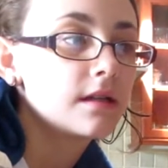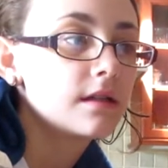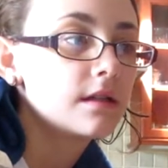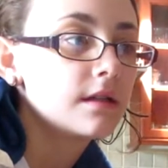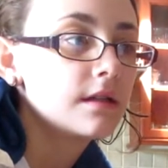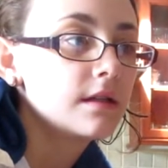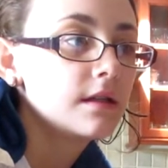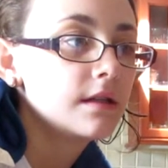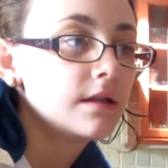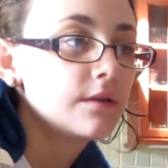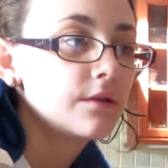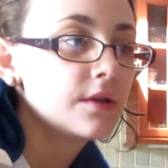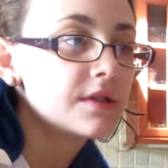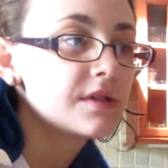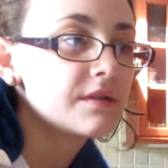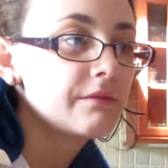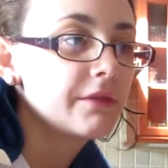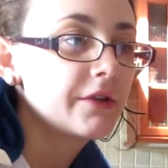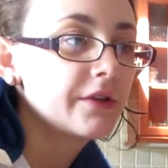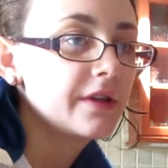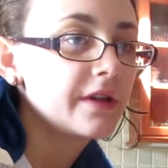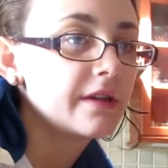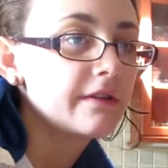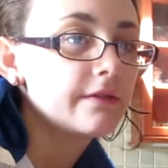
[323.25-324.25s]
It
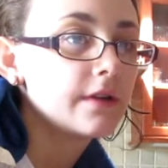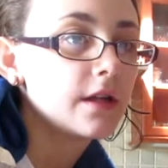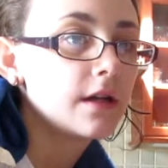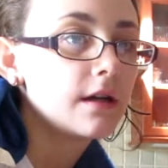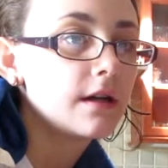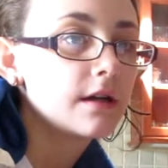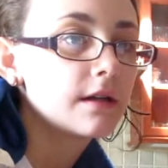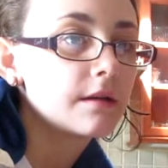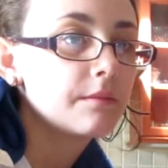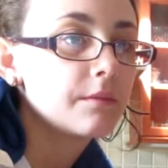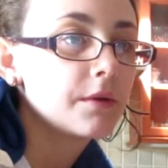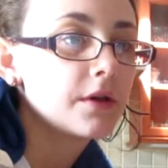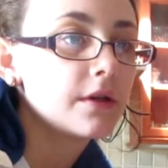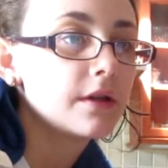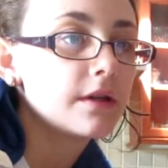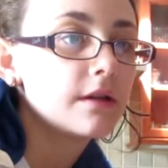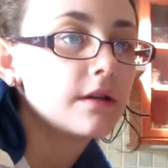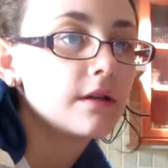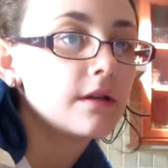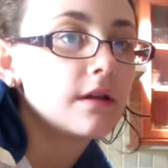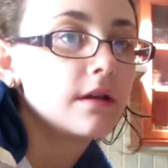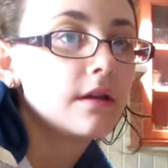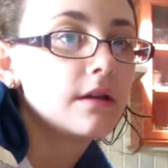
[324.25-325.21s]
wasn't really a vlog, but